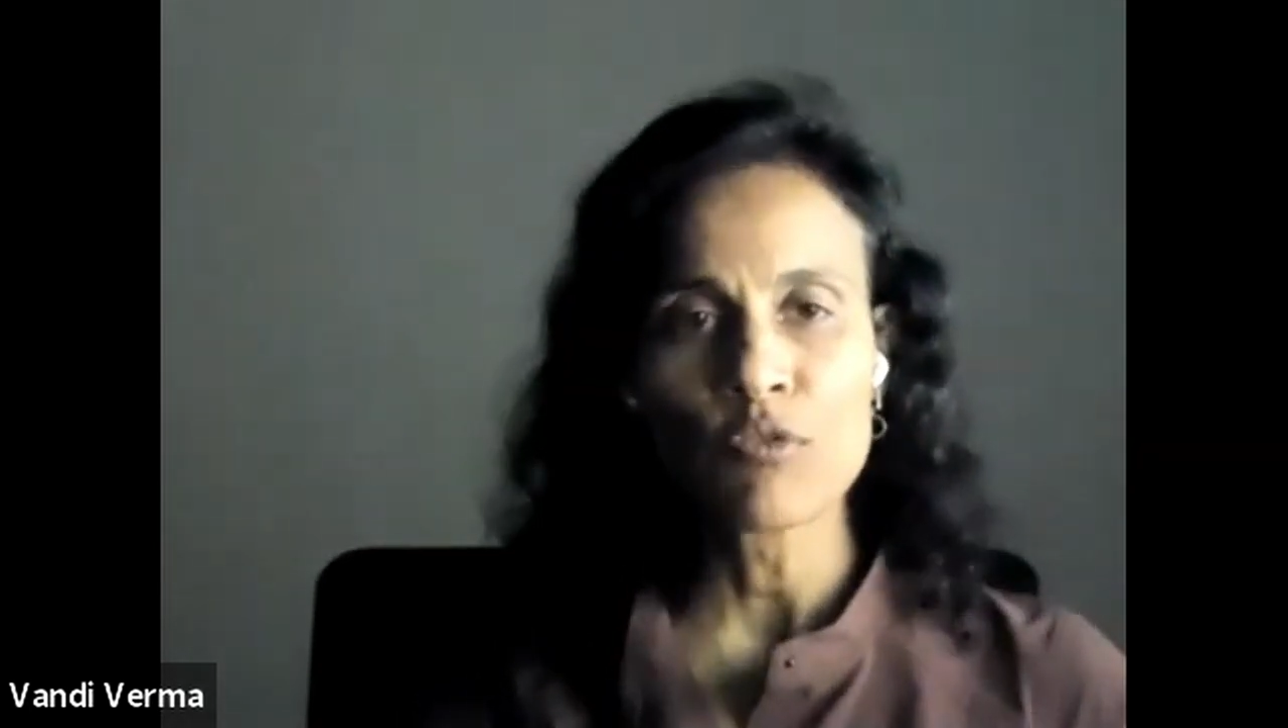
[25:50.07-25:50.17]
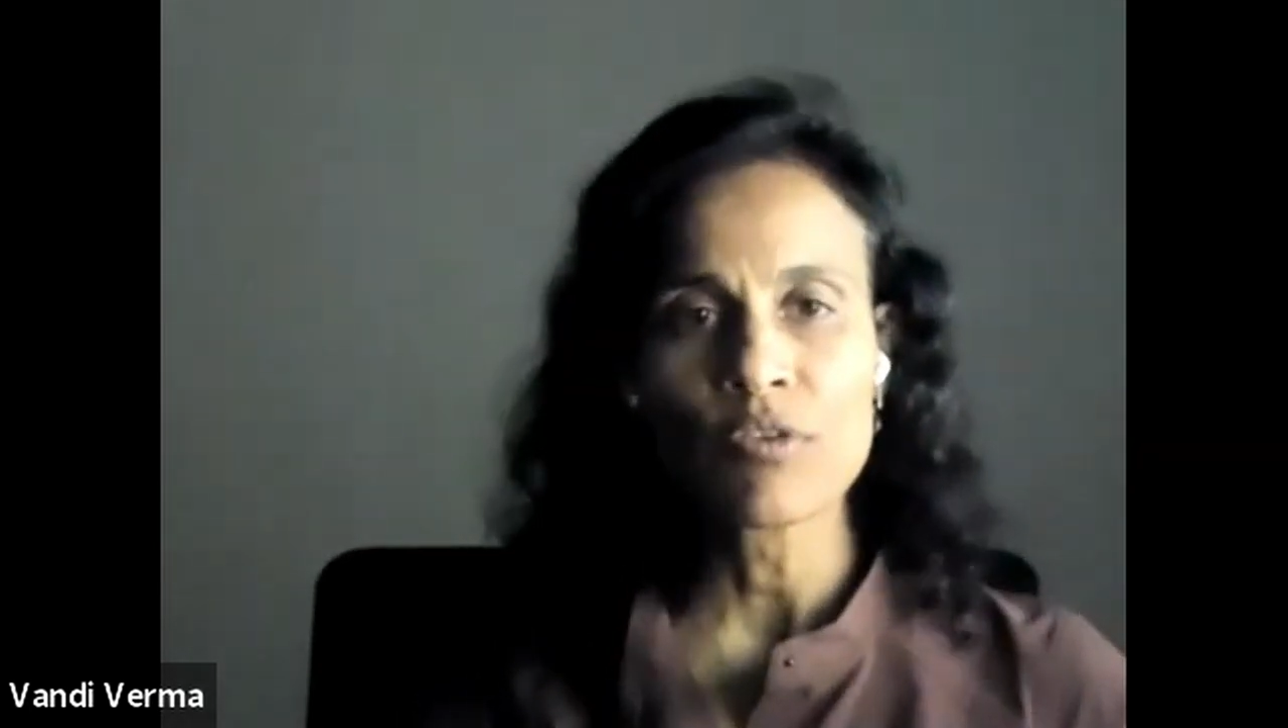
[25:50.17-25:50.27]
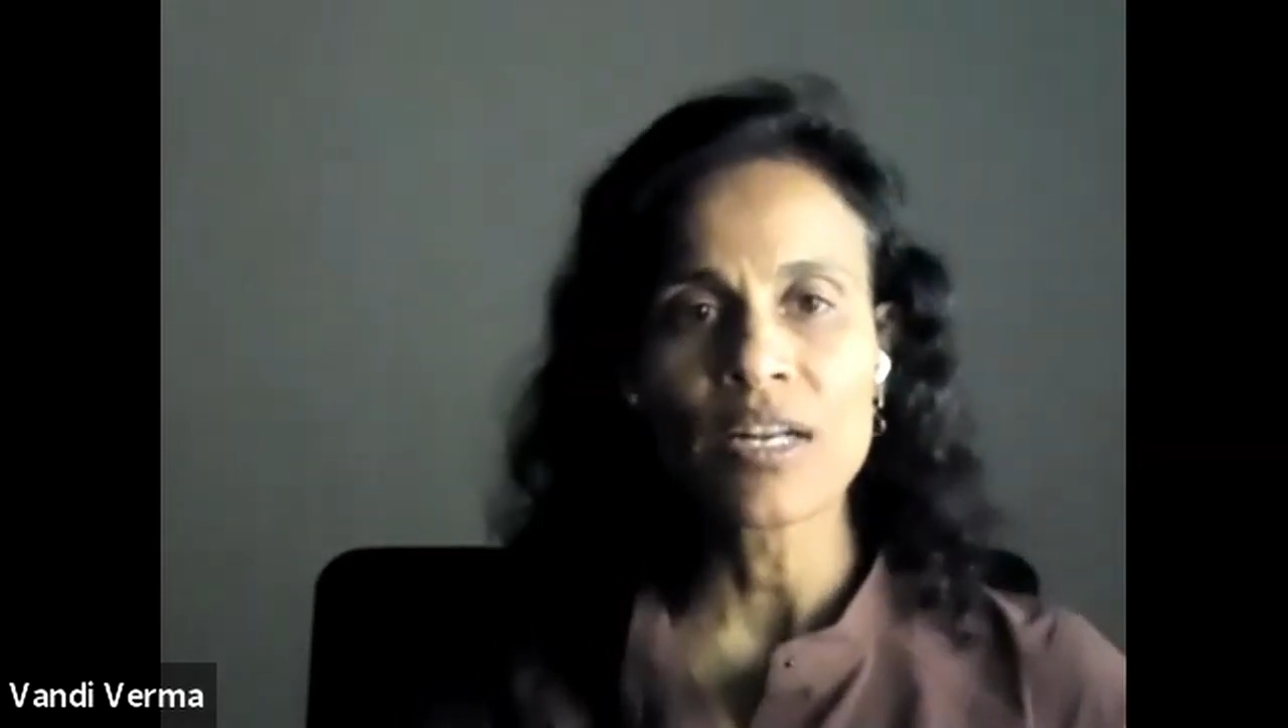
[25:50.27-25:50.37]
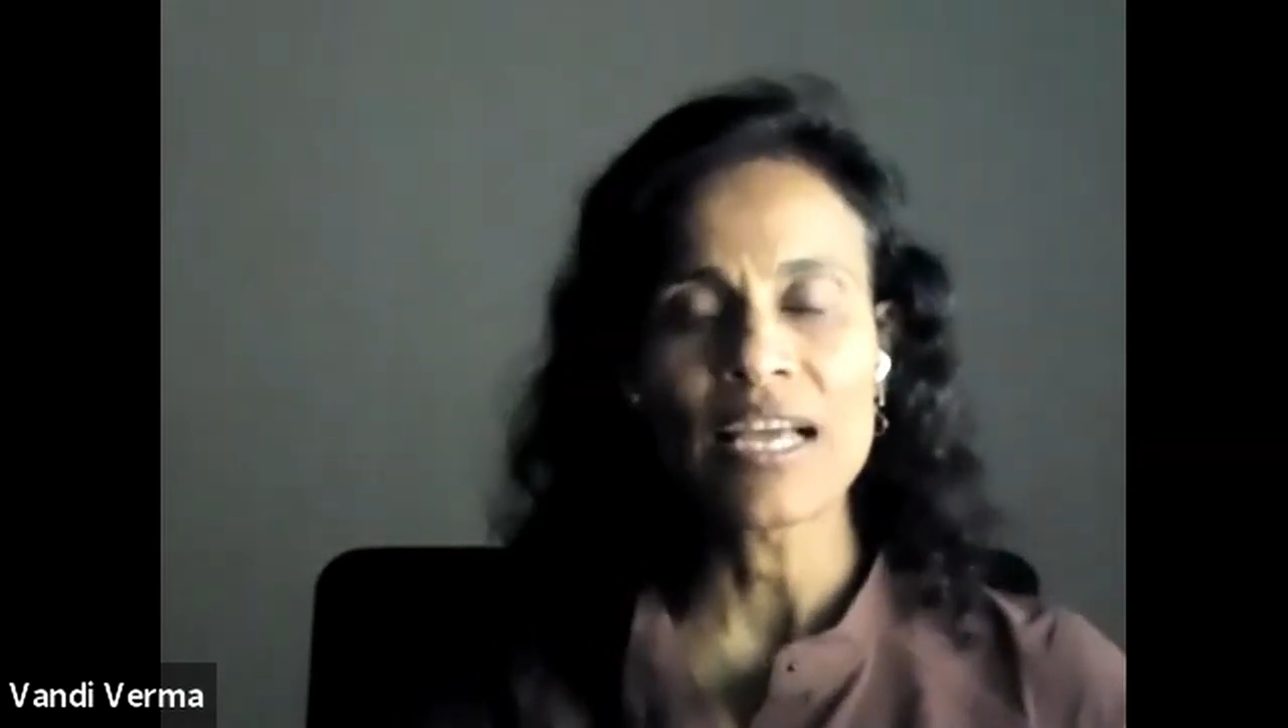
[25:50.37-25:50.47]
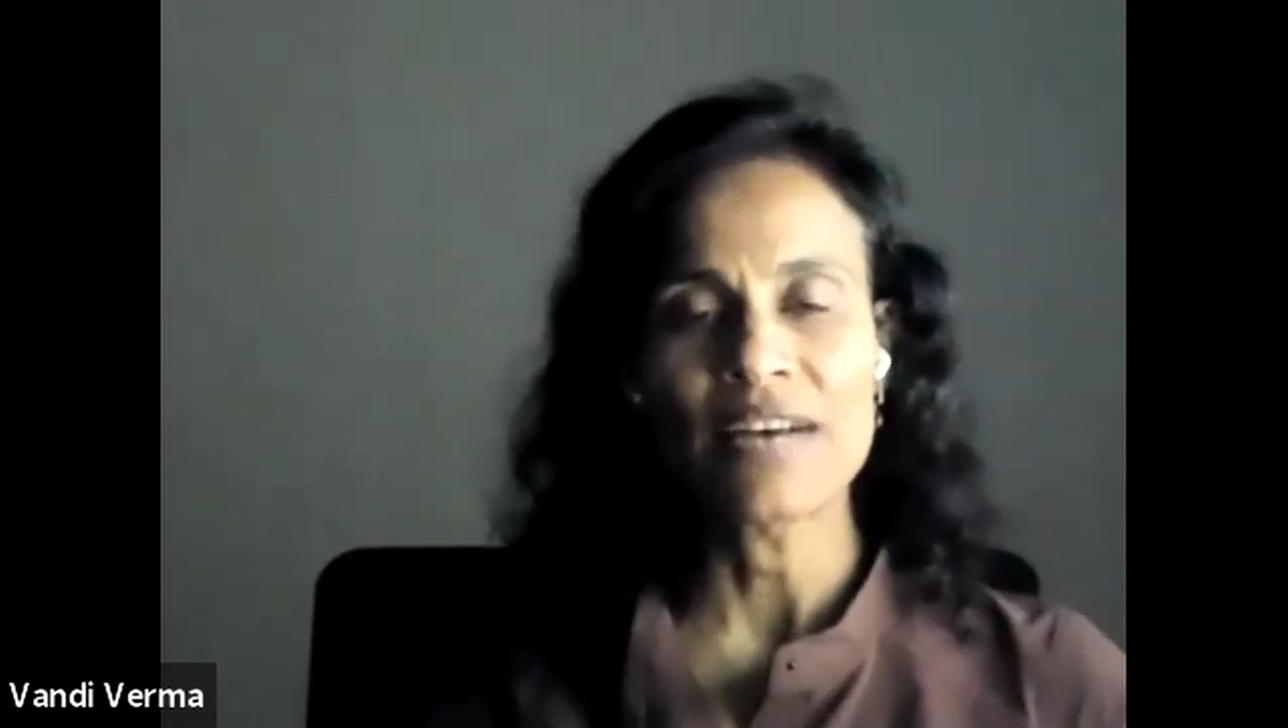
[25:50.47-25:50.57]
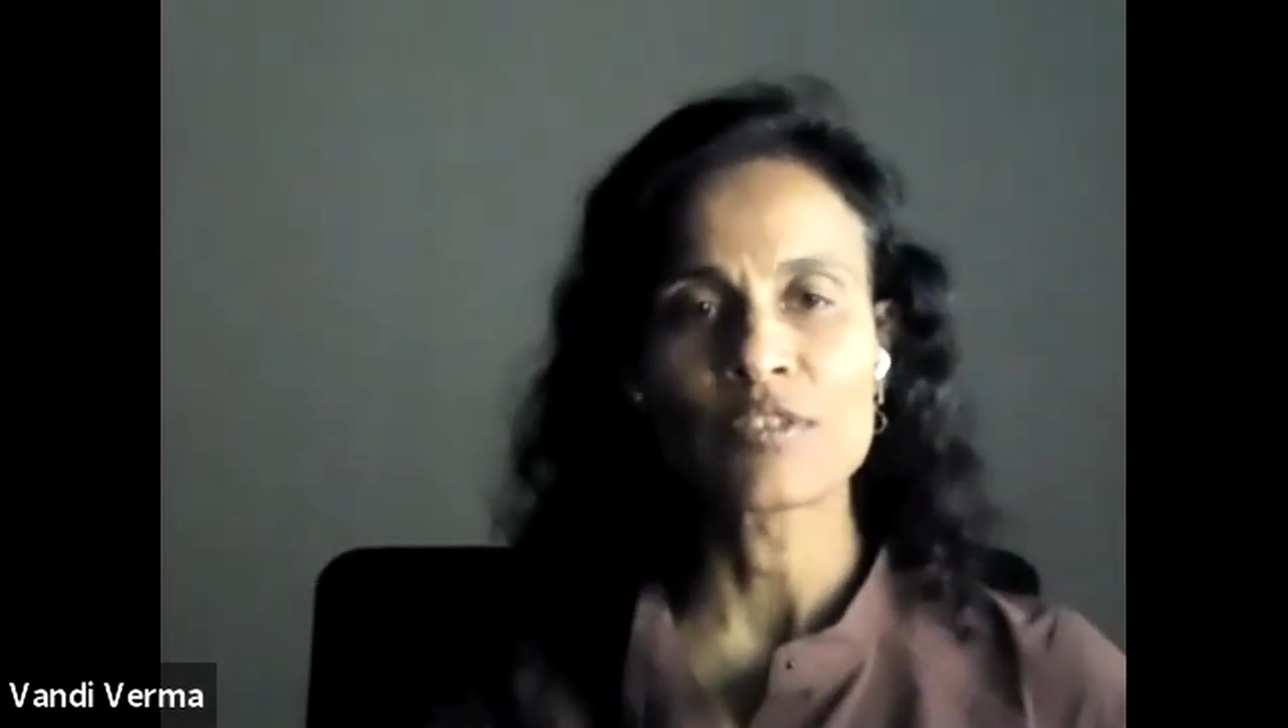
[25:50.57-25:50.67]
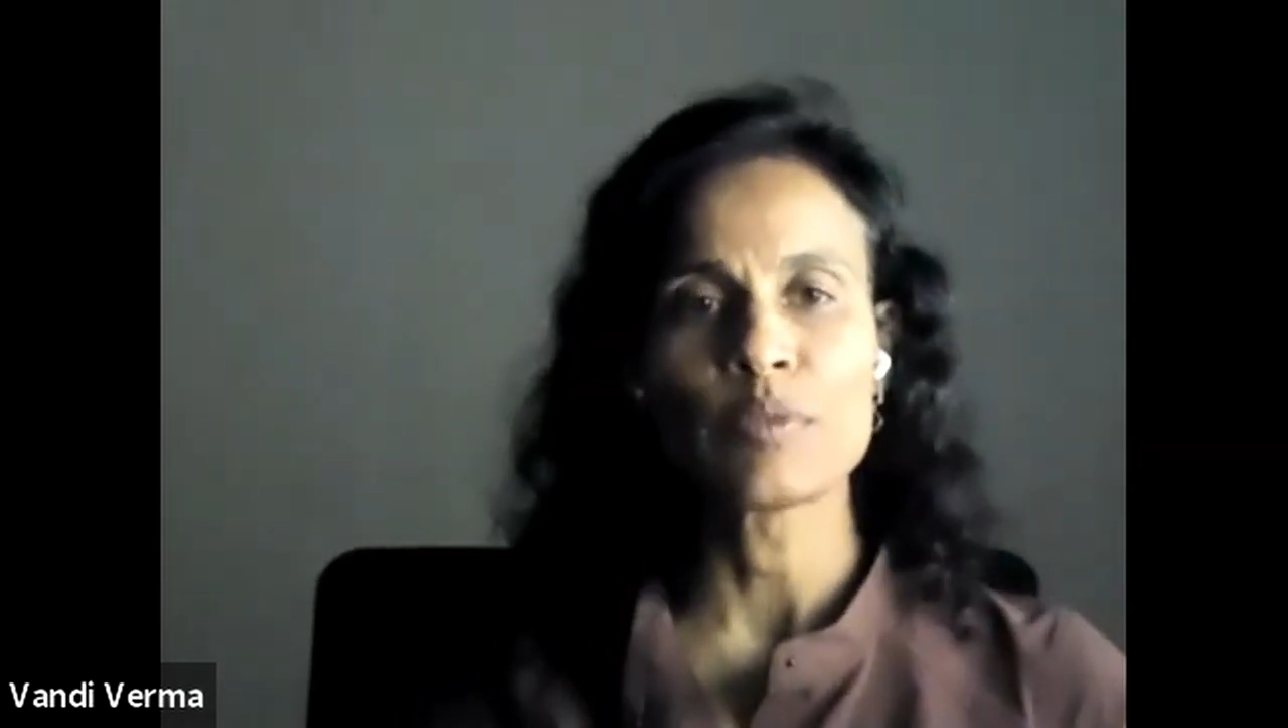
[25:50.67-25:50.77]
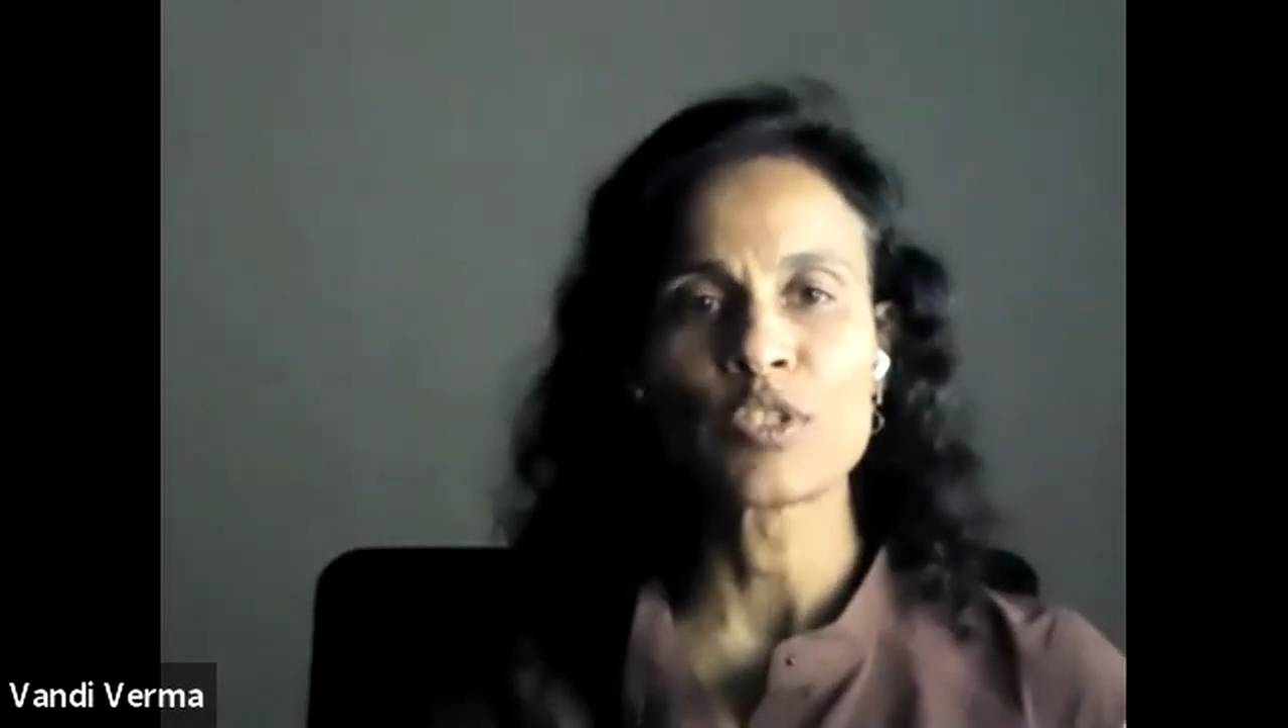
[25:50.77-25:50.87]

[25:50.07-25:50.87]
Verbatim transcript: You really have to